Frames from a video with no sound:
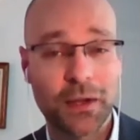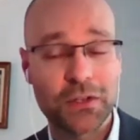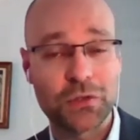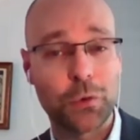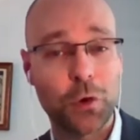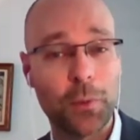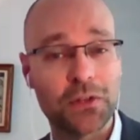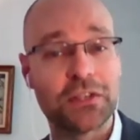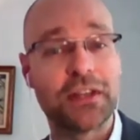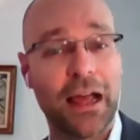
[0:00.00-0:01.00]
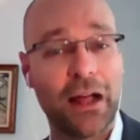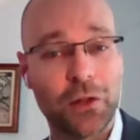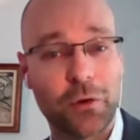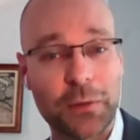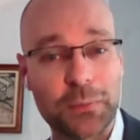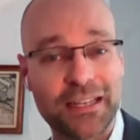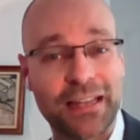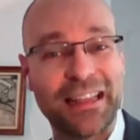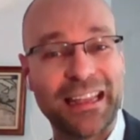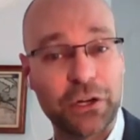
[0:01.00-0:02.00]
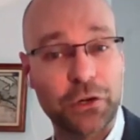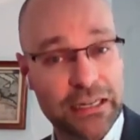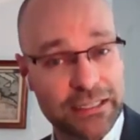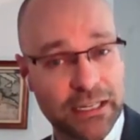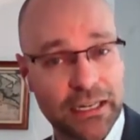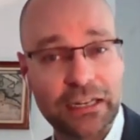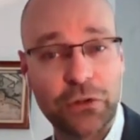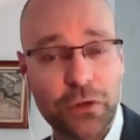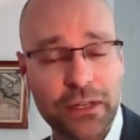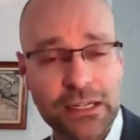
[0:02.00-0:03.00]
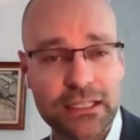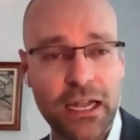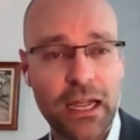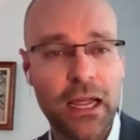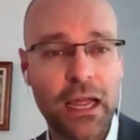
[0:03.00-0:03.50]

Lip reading: because robots and algorithms can increasingly do these.